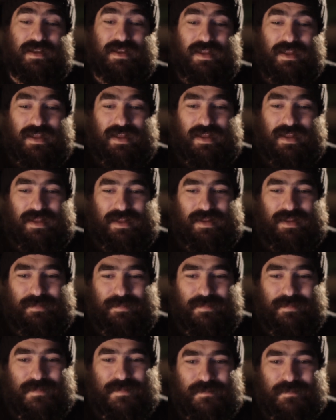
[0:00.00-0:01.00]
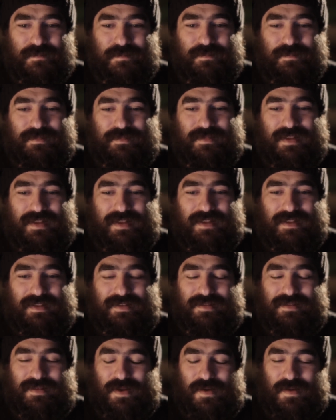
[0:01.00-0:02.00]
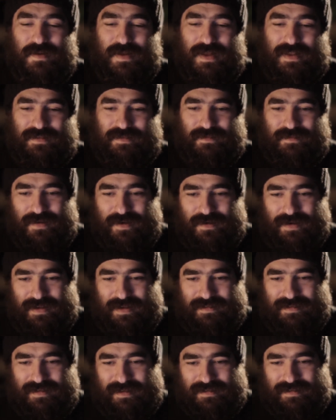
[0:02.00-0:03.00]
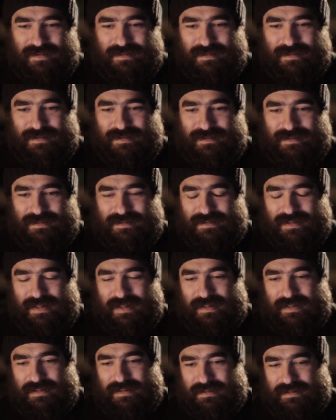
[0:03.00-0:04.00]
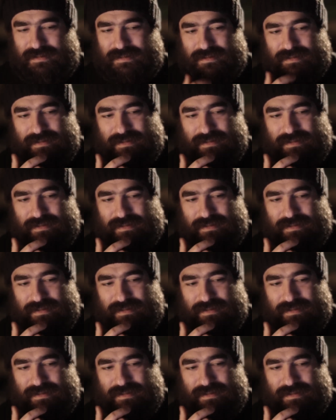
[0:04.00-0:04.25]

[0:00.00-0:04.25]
Um, so that's very exciting news, and